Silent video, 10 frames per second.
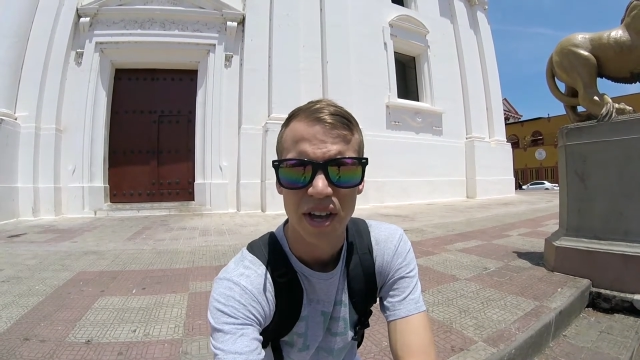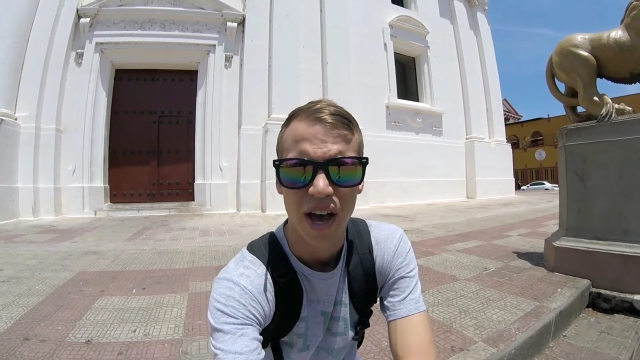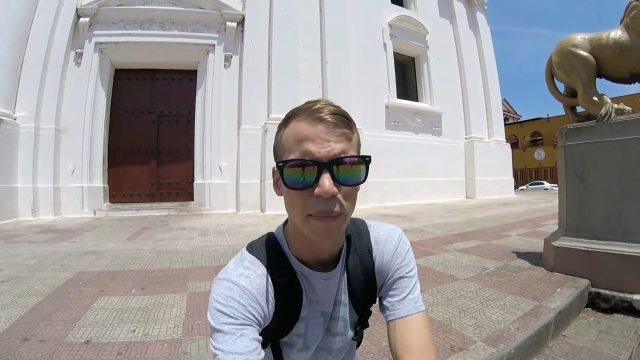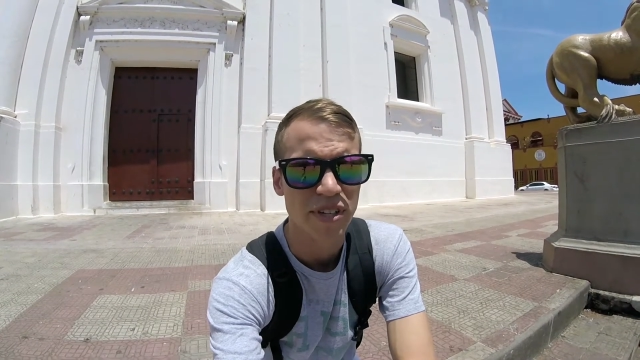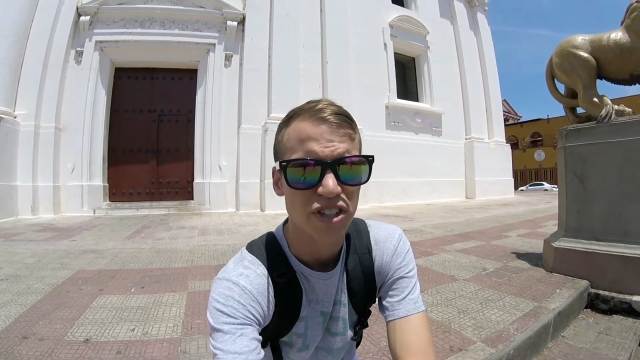
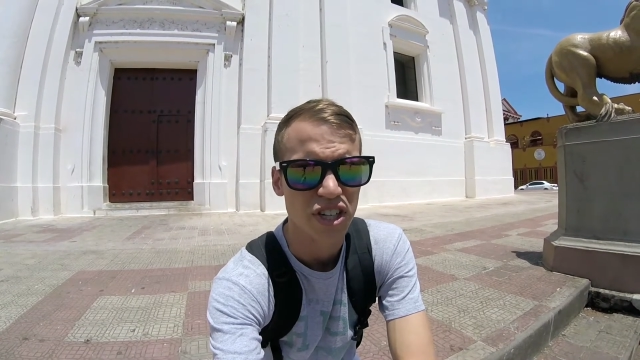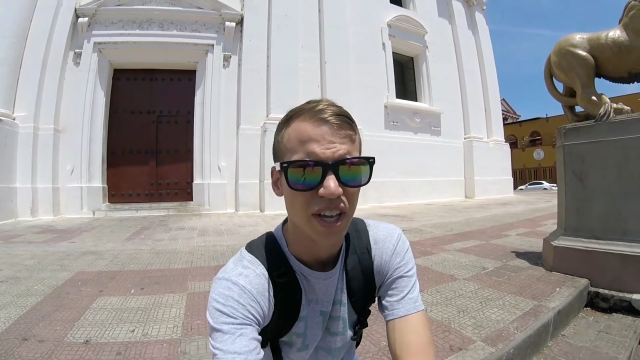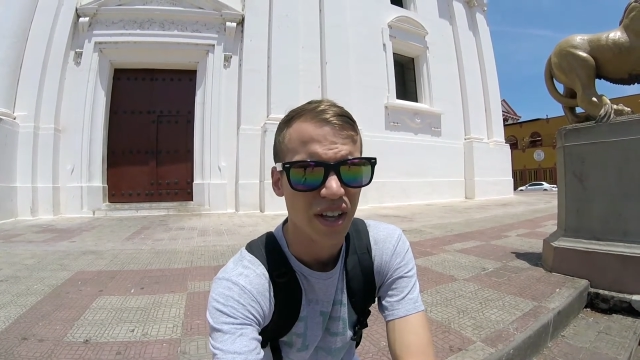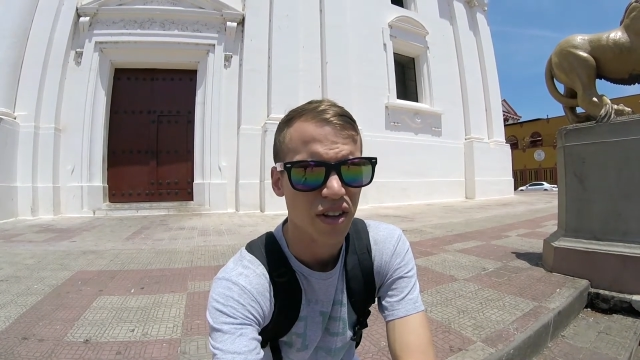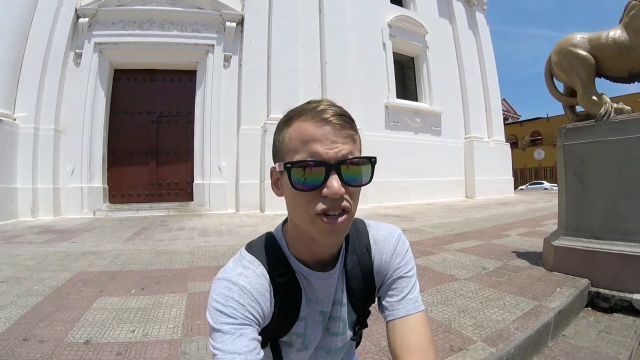I'm teaching
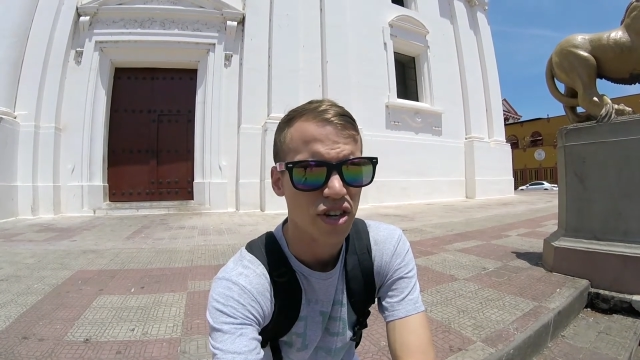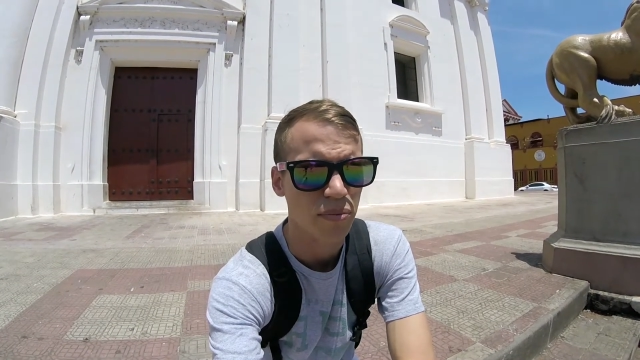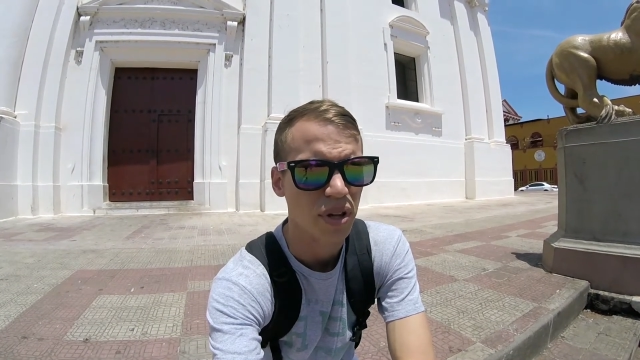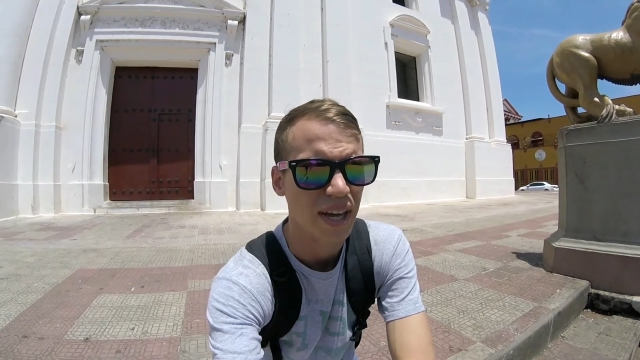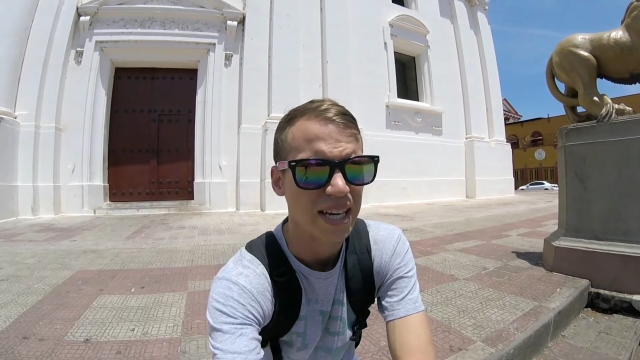English
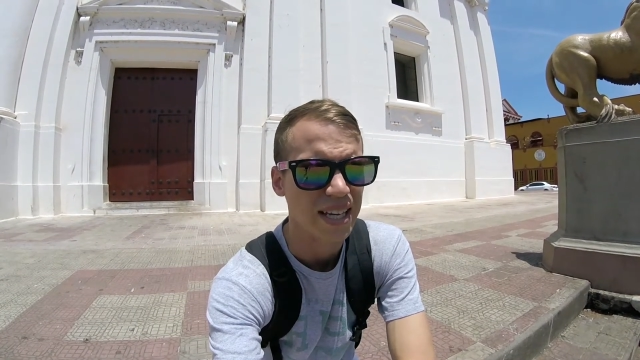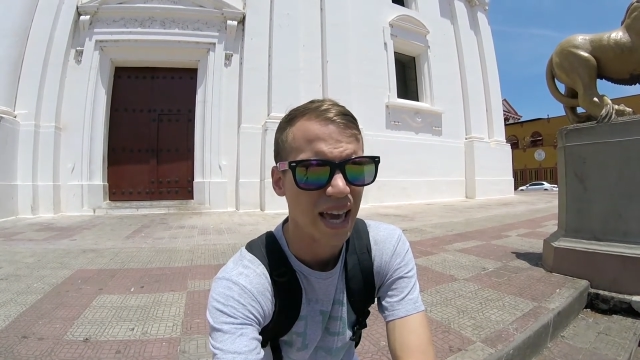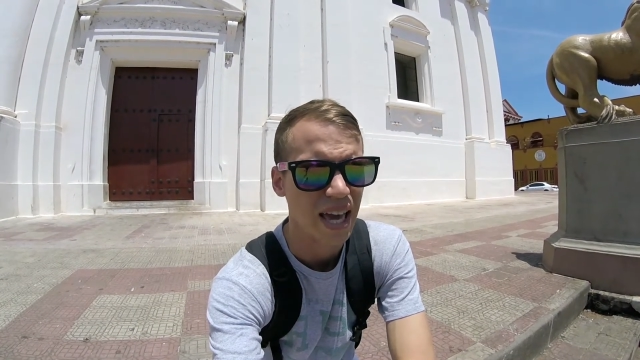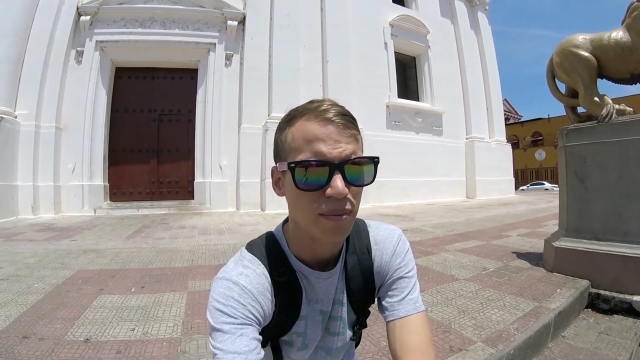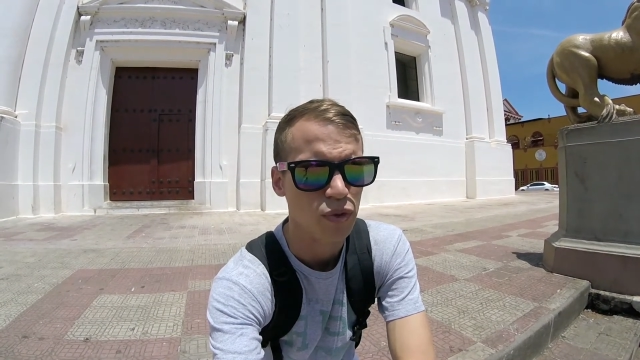and playing
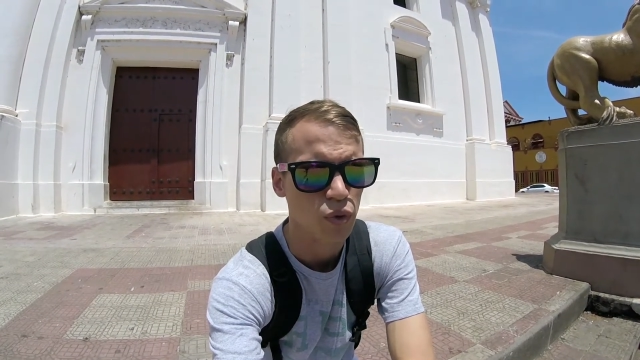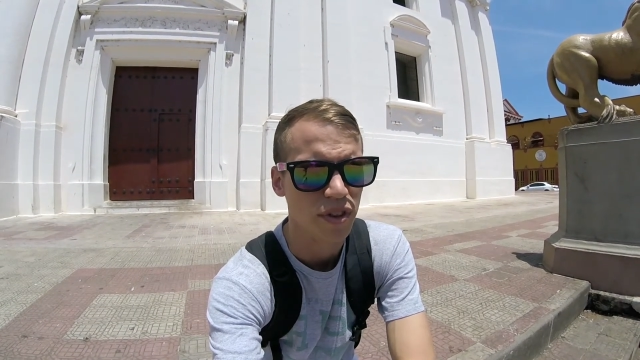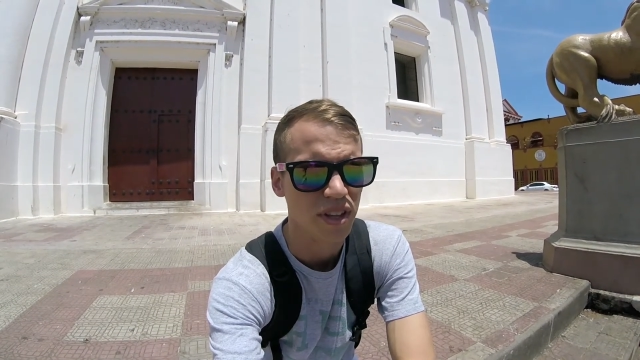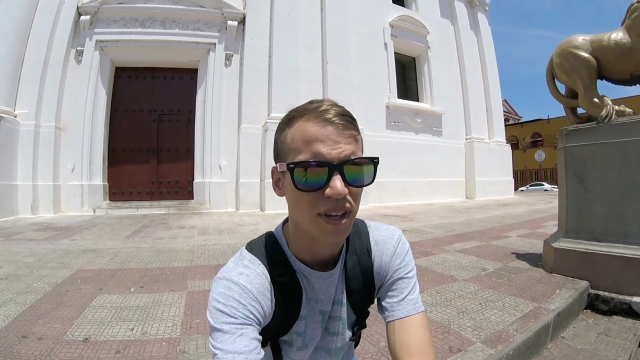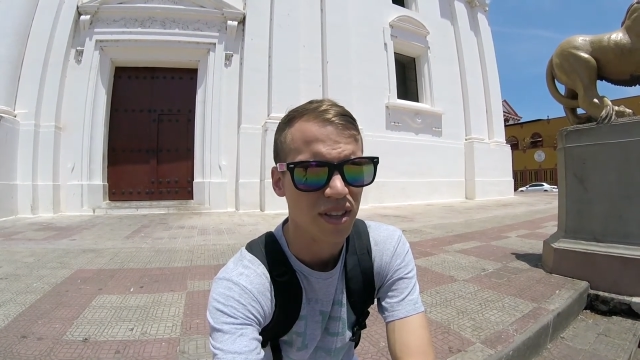games
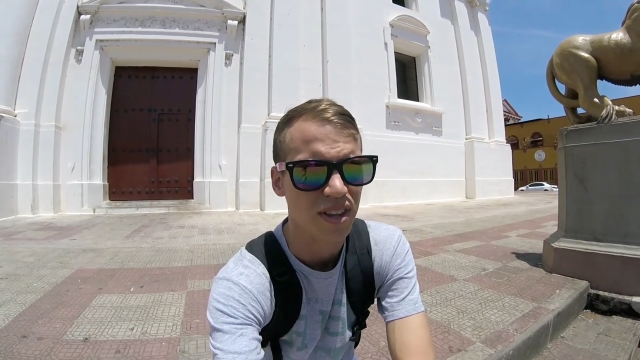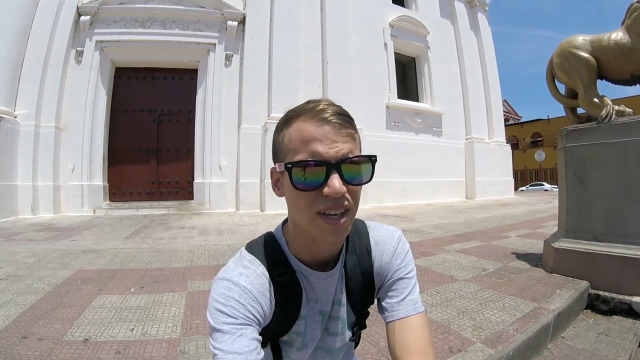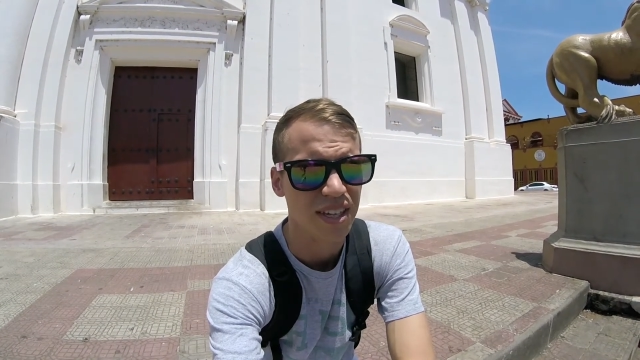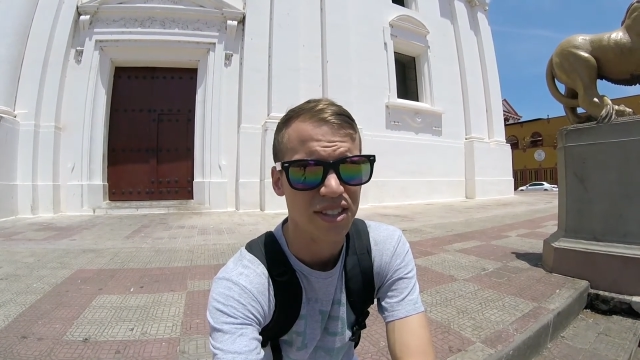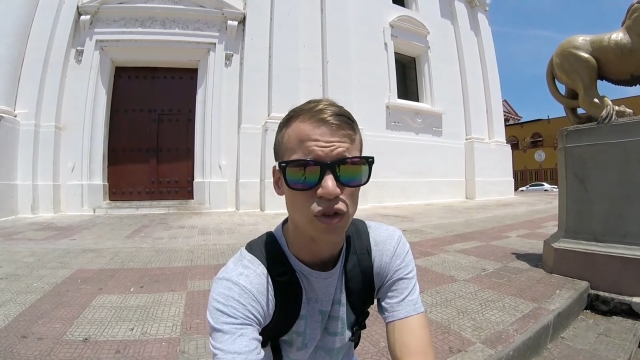with the
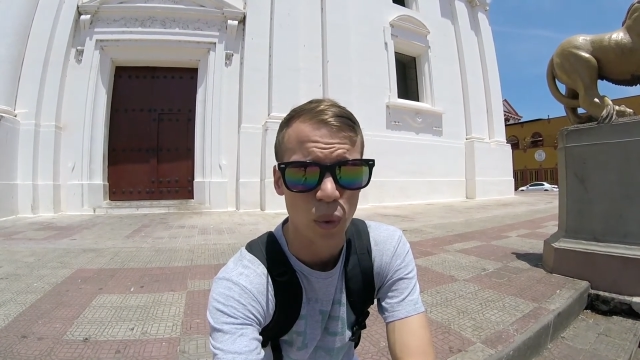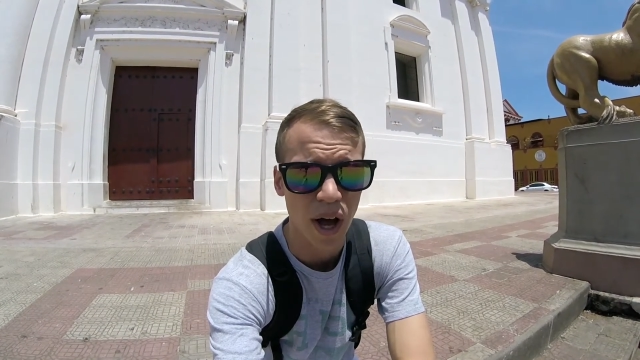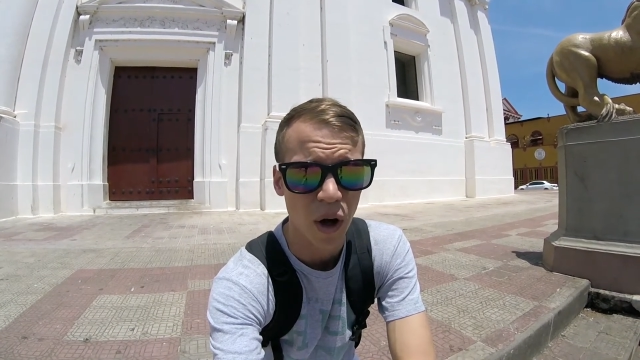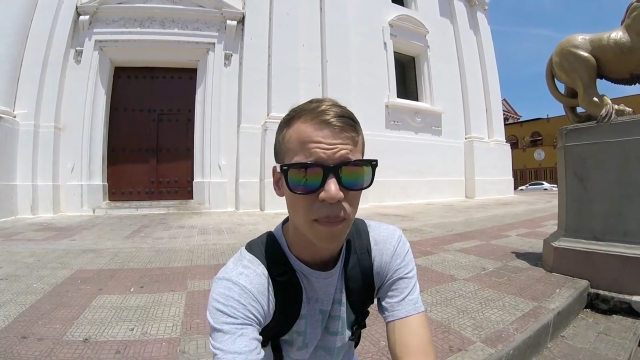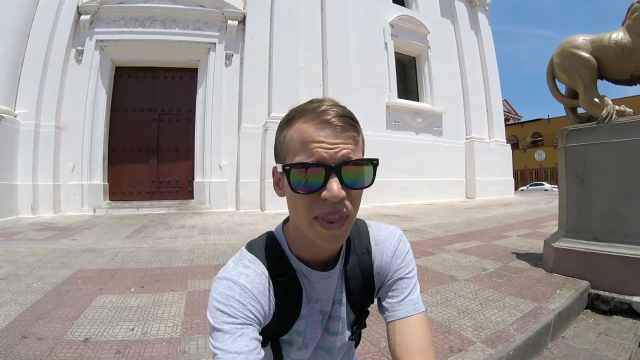kids as
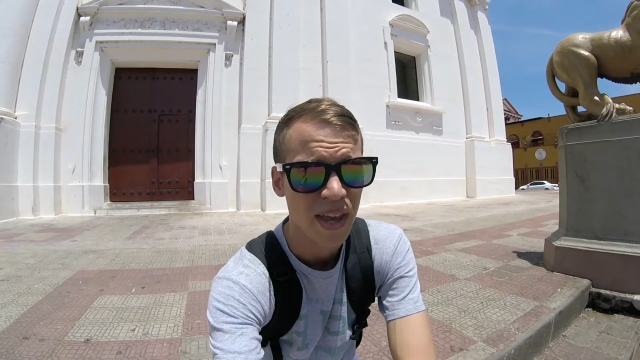well.